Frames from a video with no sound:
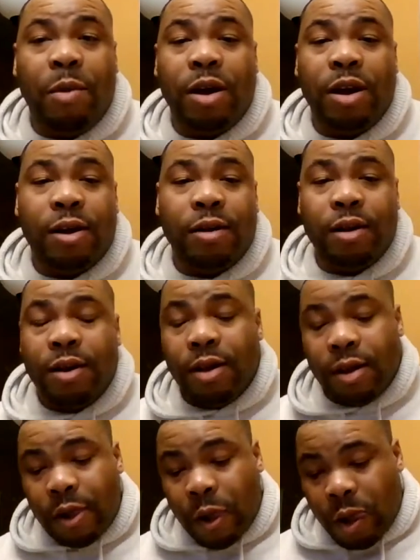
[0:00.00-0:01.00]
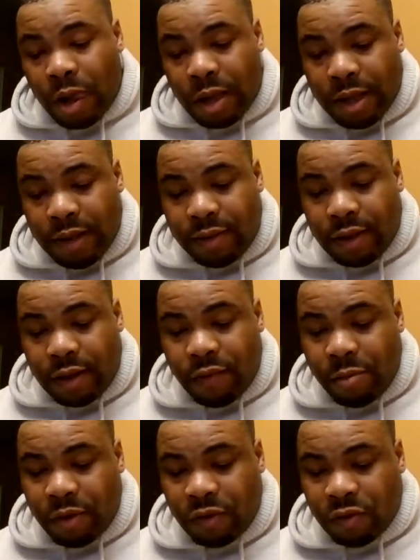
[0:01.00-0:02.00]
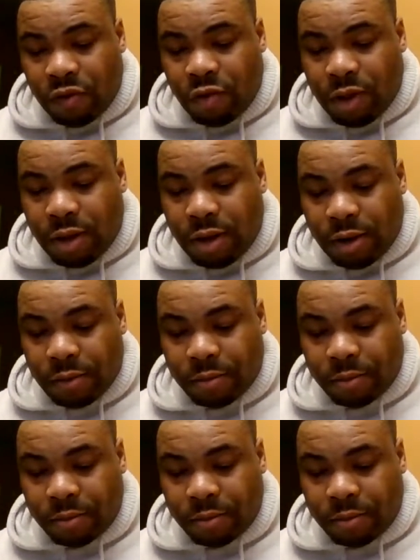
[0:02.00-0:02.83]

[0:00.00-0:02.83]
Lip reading: on here instead of a Mr. Driller.